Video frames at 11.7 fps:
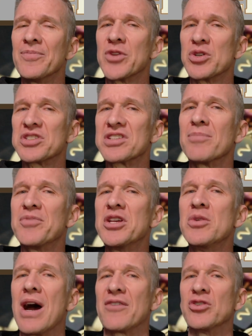There's something
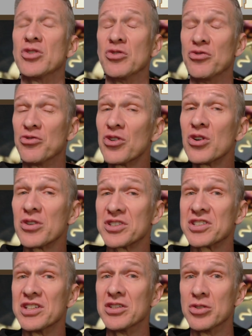you have to do
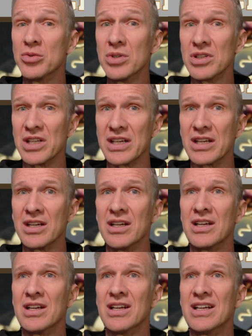first in dueling,
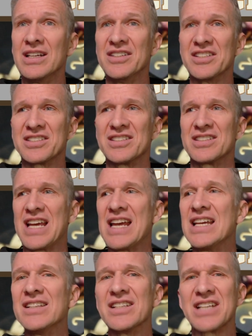in this
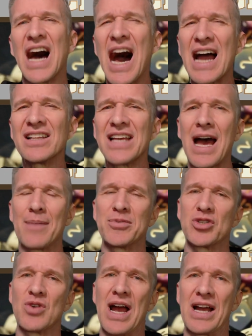taking this highly
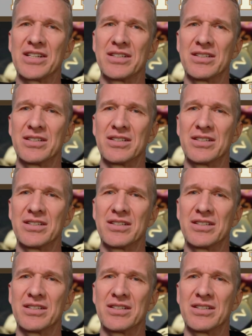abstract